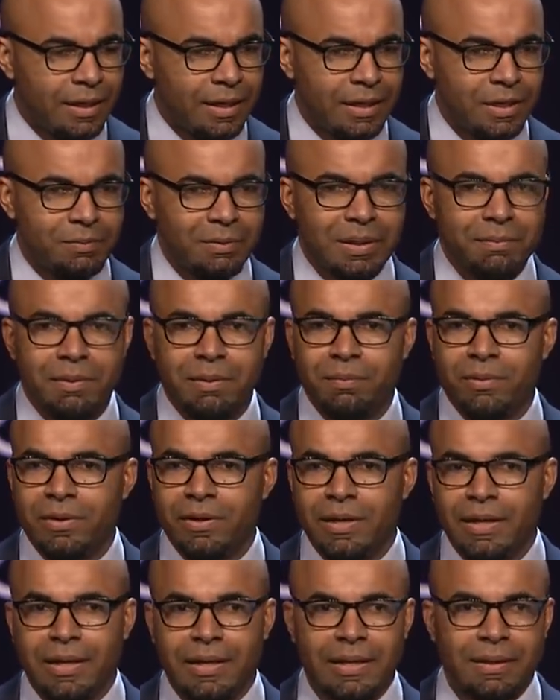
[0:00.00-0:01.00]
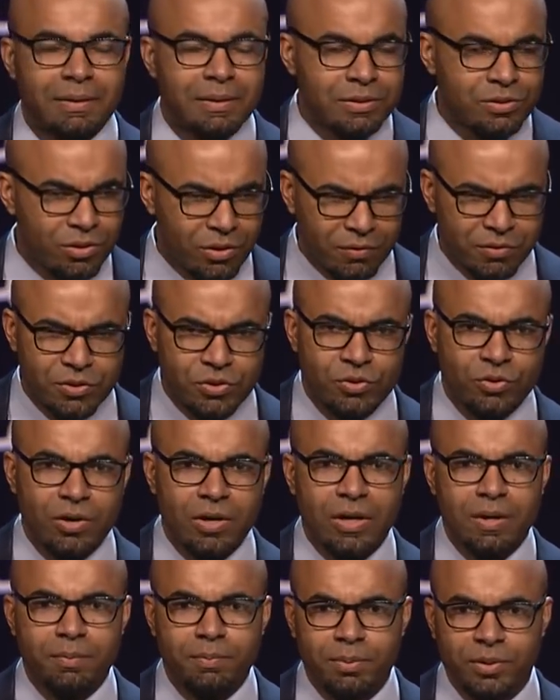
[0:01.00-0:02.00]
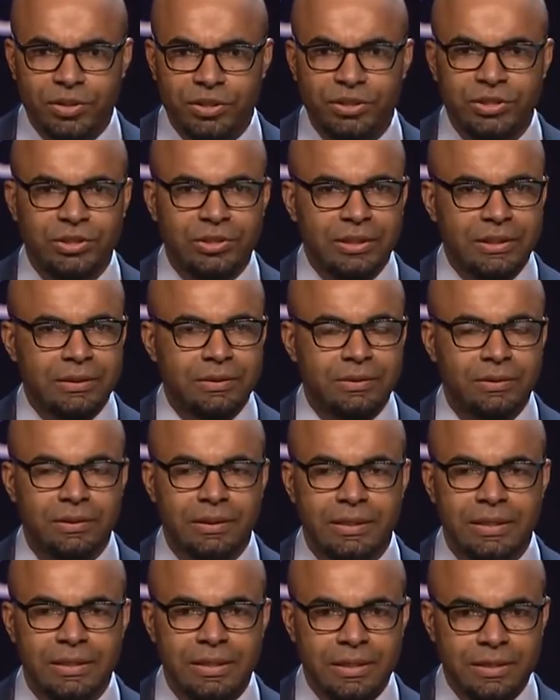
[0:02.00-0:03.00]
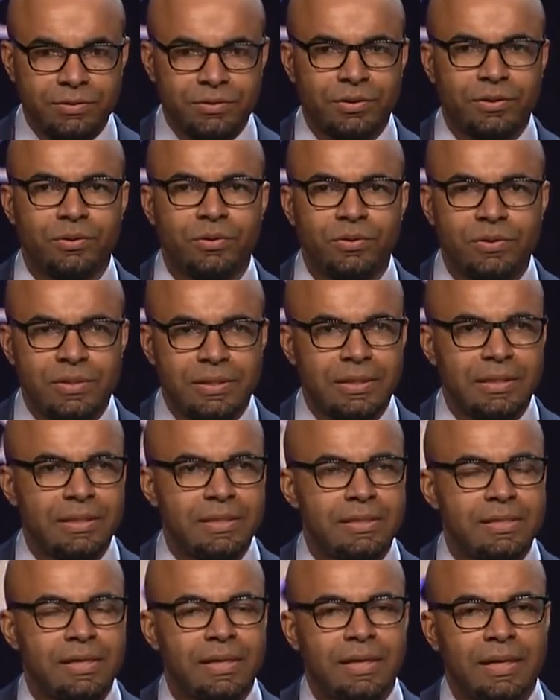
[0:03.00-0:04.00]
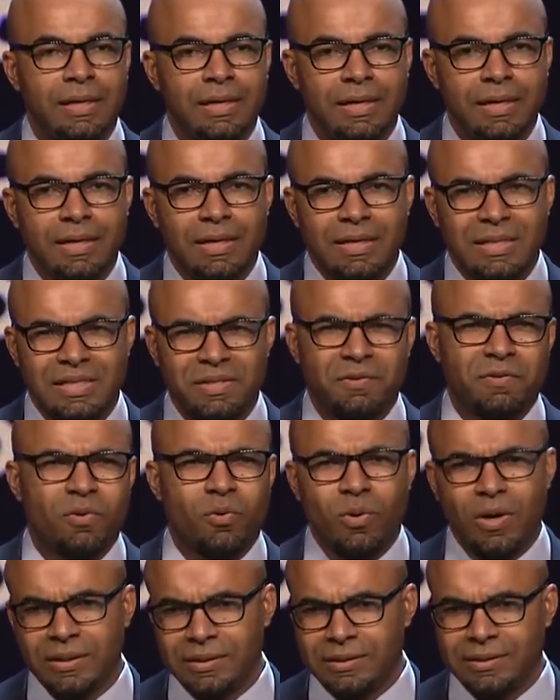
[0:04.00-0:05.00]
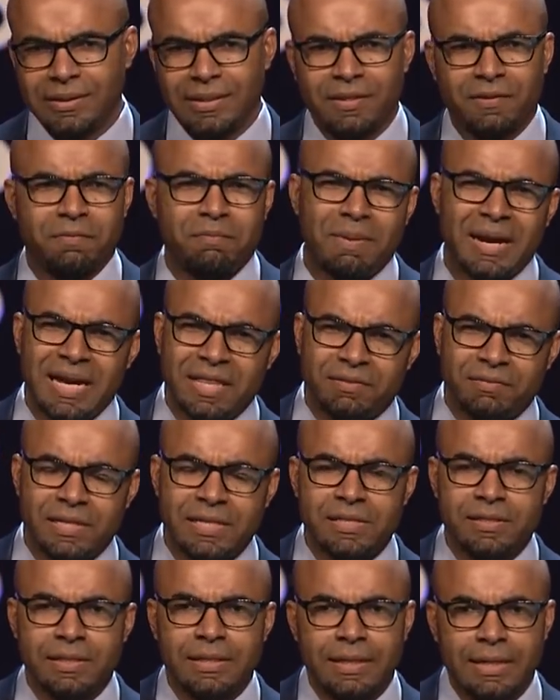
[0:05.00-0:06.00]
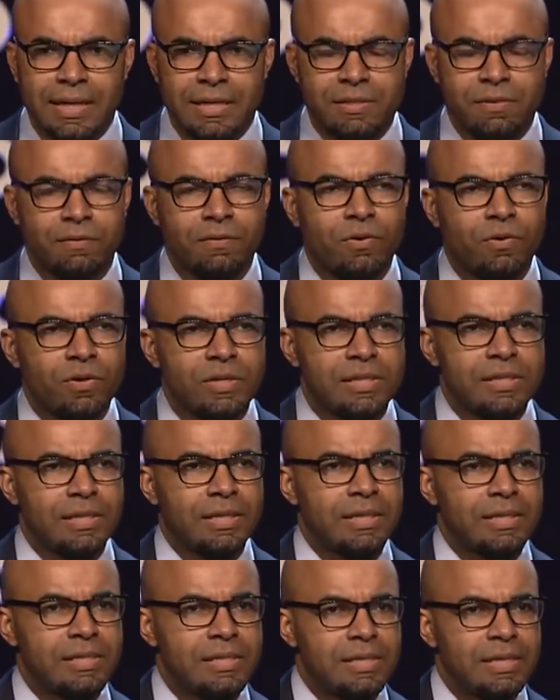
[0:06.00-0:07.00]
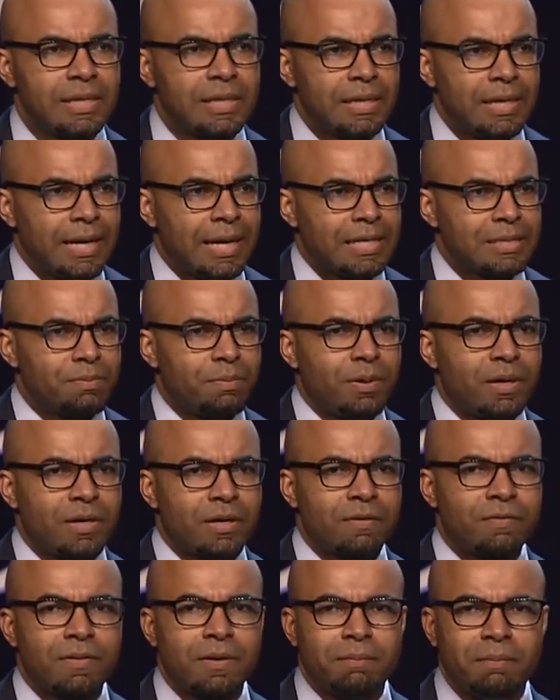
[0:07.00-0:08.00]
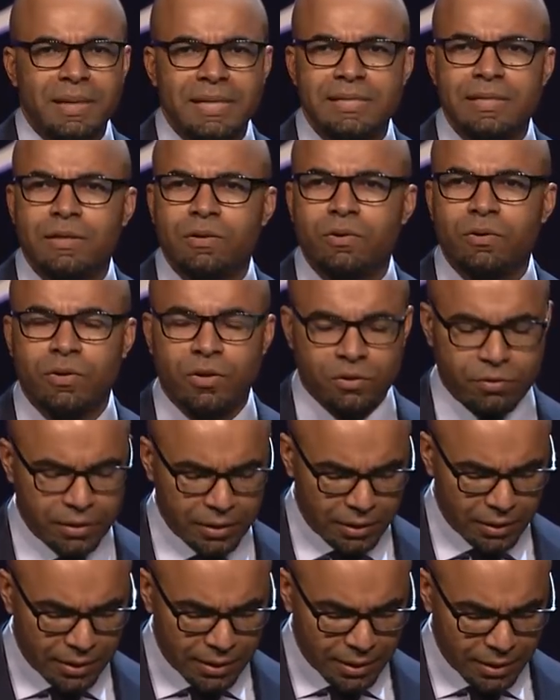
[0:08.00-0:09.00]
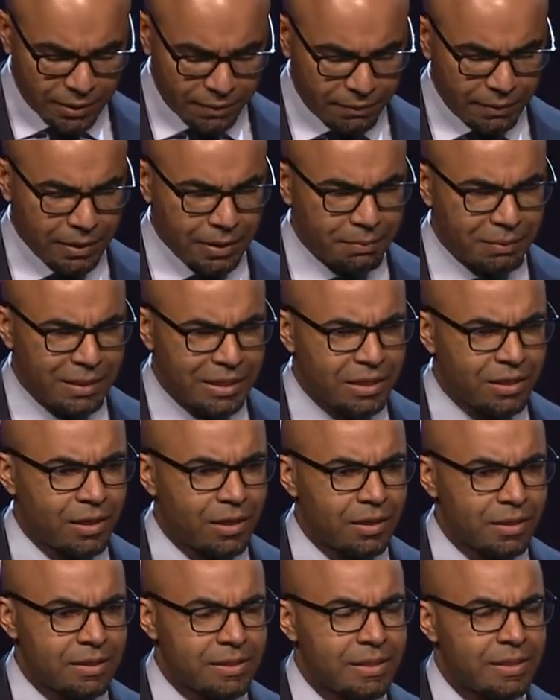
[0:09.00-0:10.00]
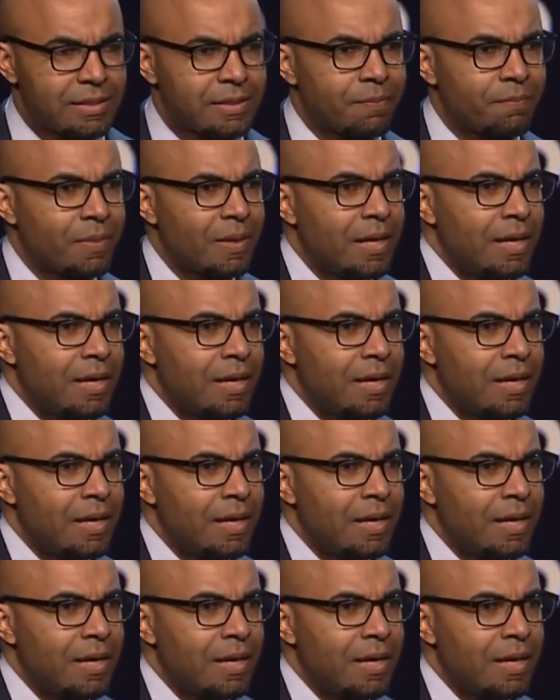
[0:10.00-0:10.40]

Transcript: You might remember the sort of strong push to introduce these sort of quantitative math reasoning kinds of courses as part of the basic core curricula in many colleges.